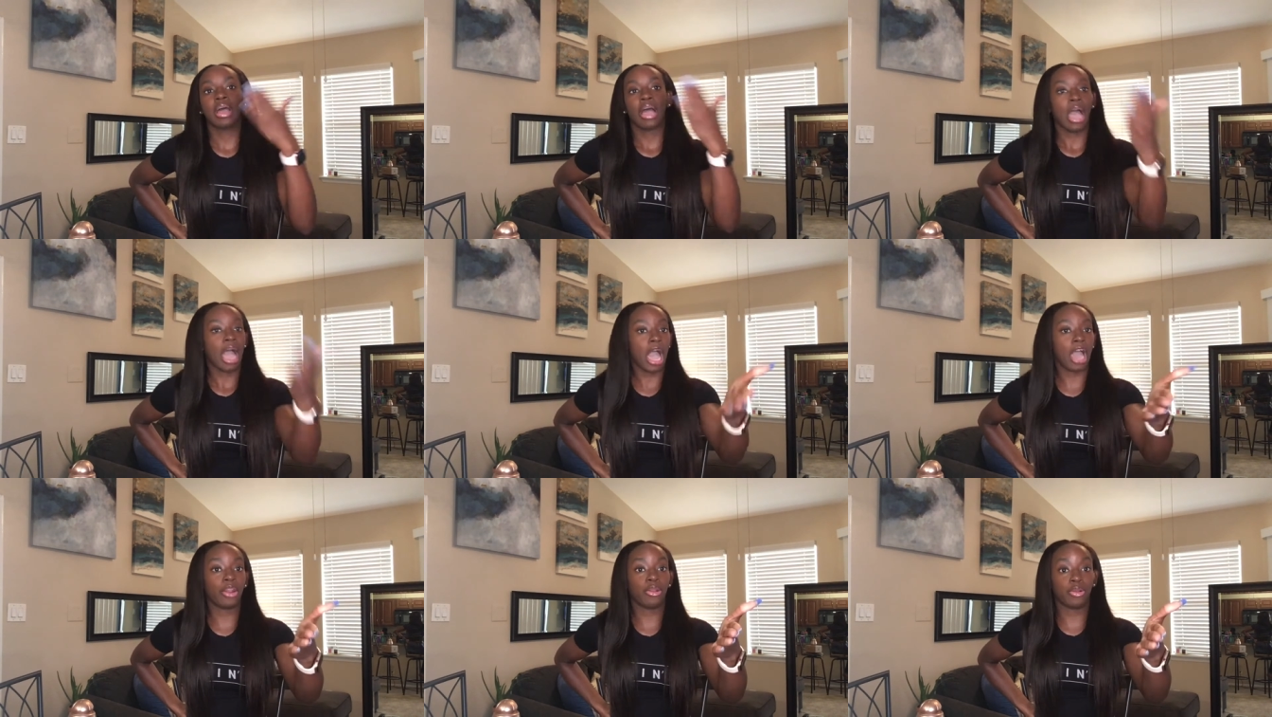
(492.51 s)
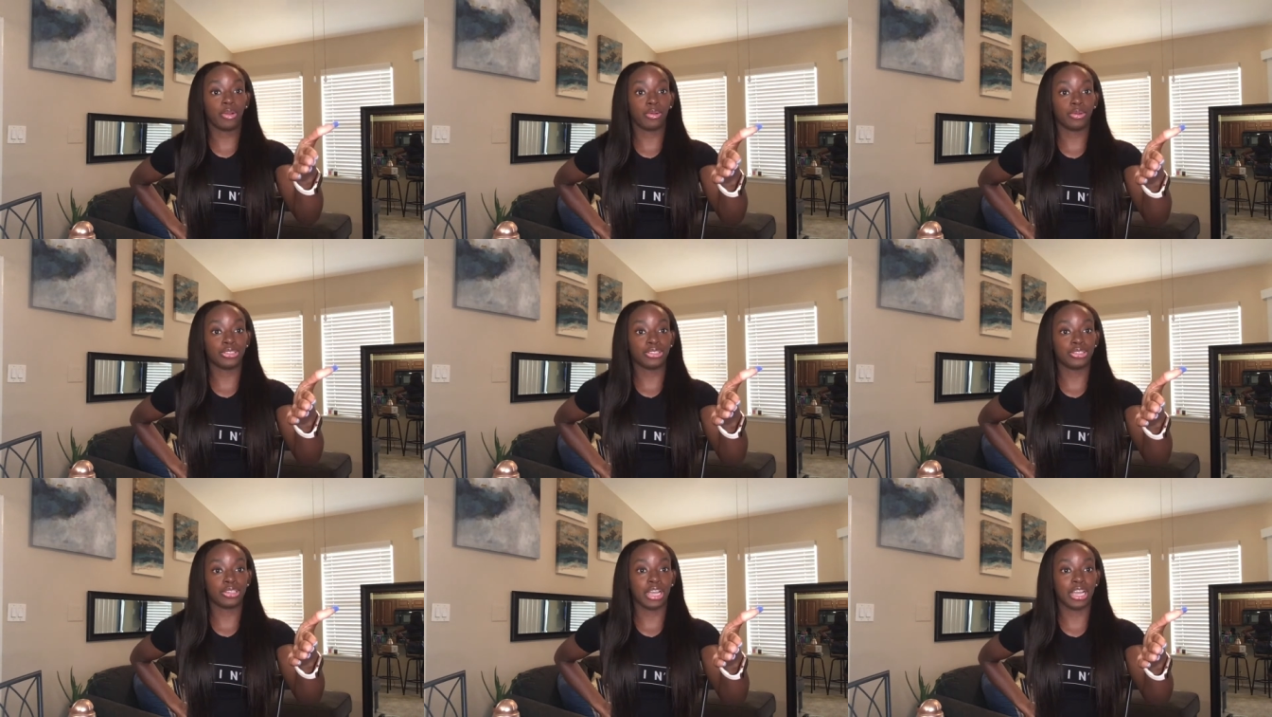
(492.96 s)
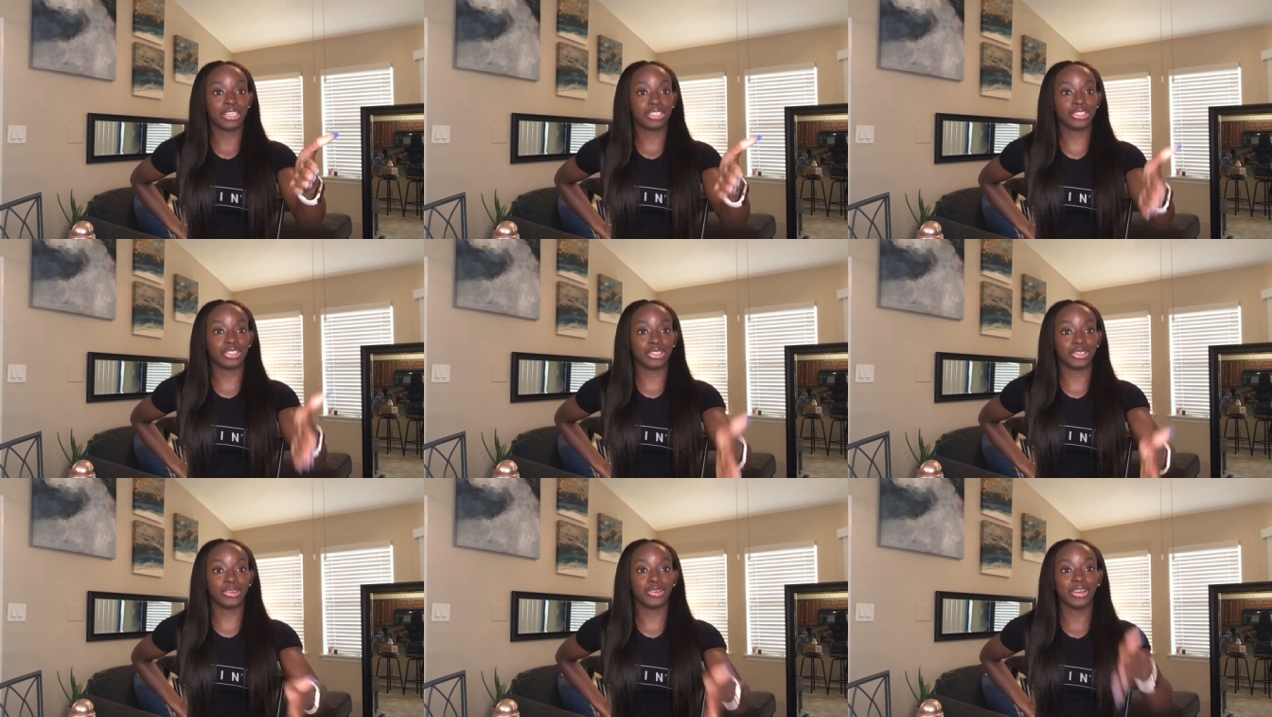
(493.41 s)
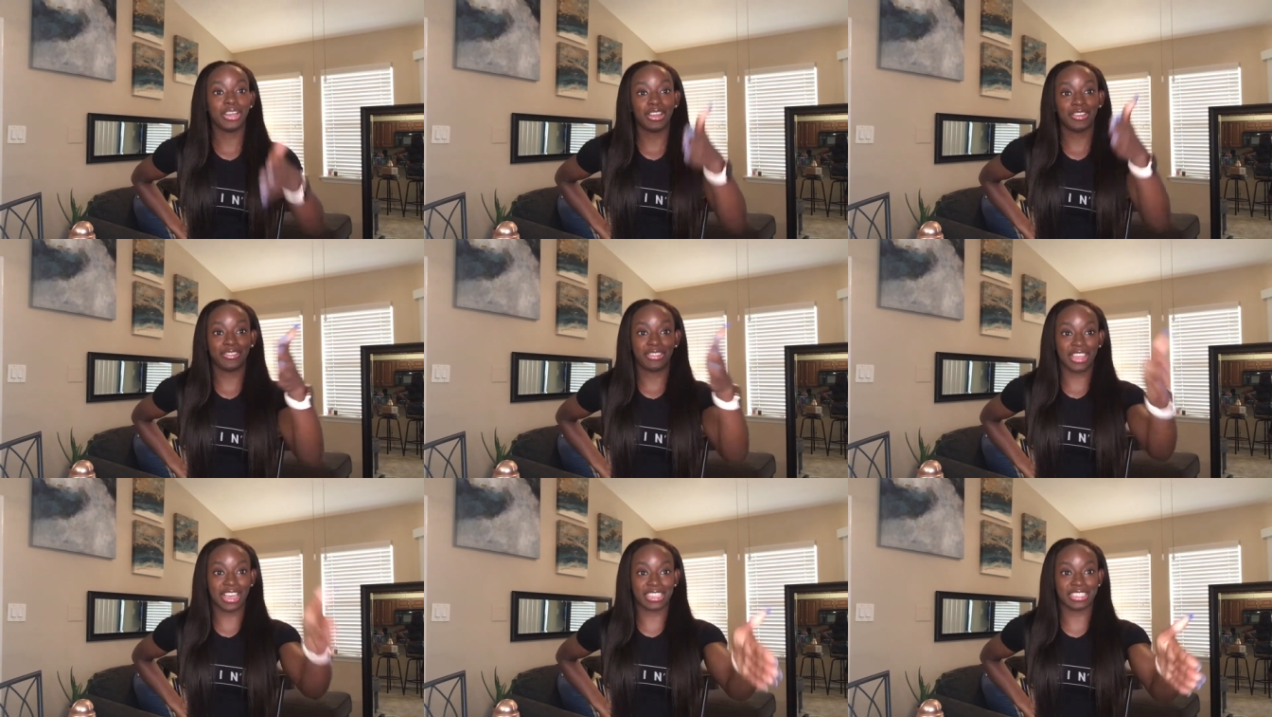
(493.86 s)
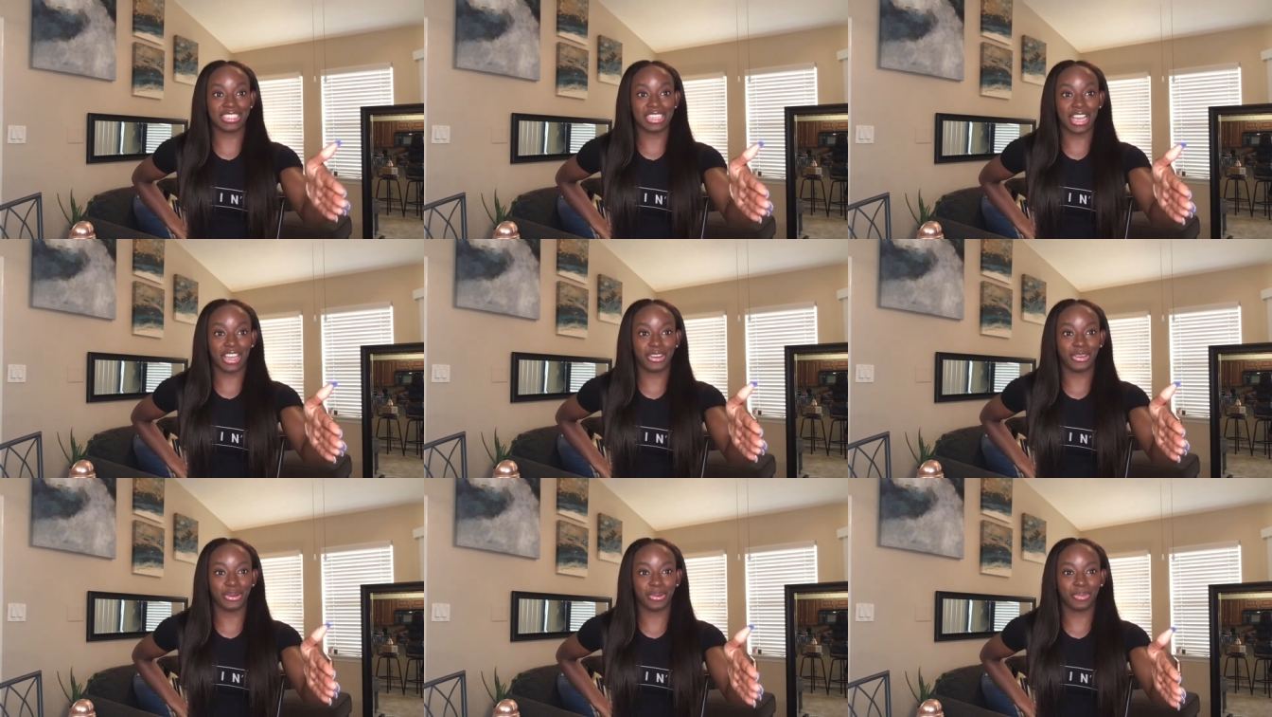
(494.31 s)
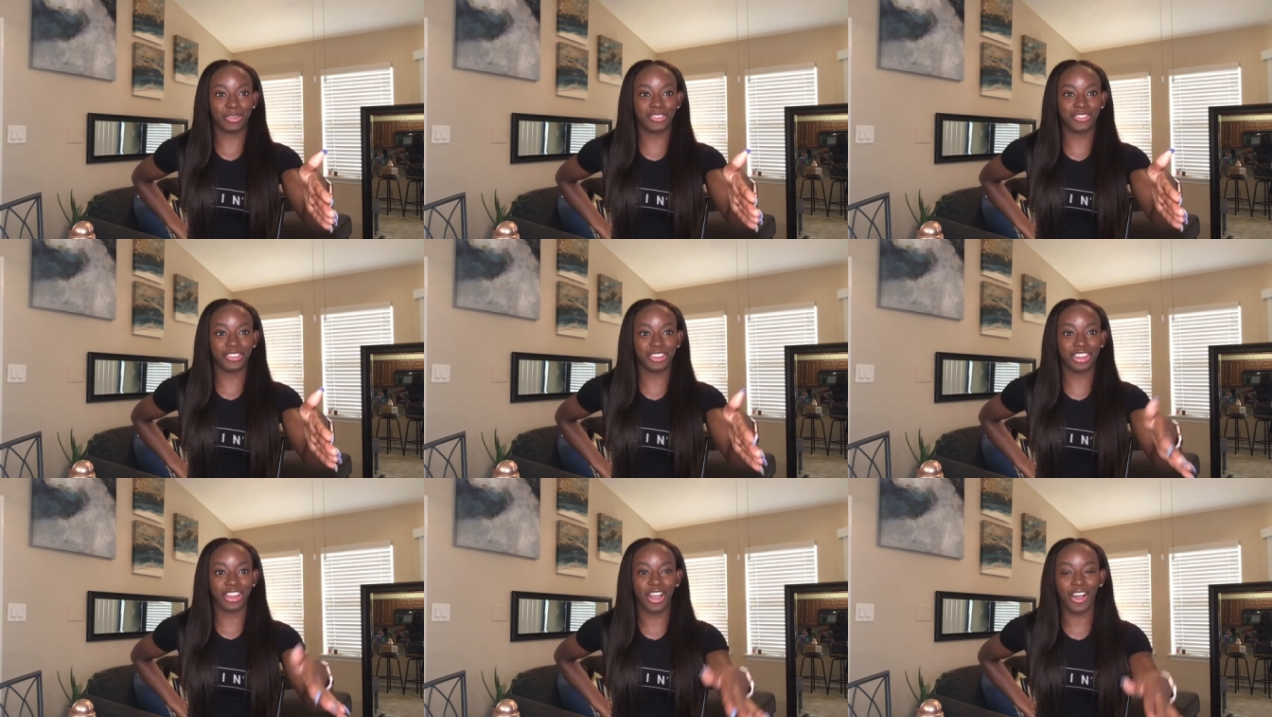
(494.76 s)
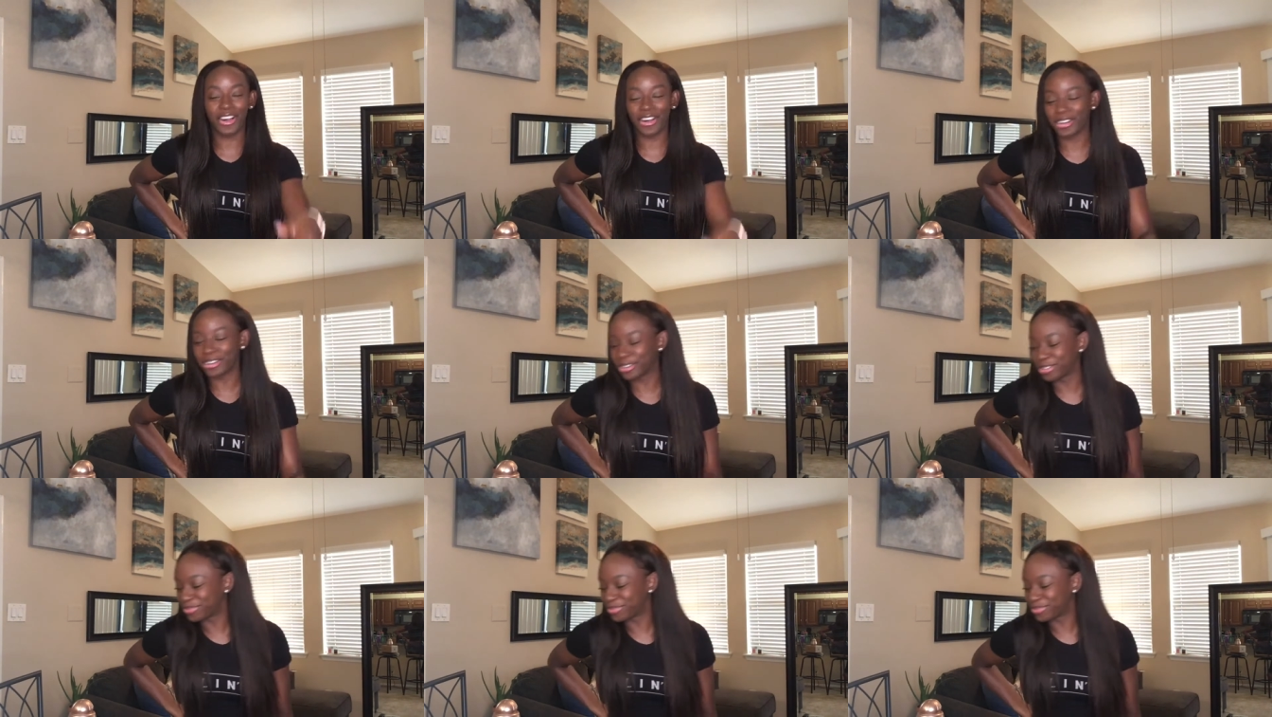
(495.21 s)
I don't know what you guys do if that's not normal for y'all.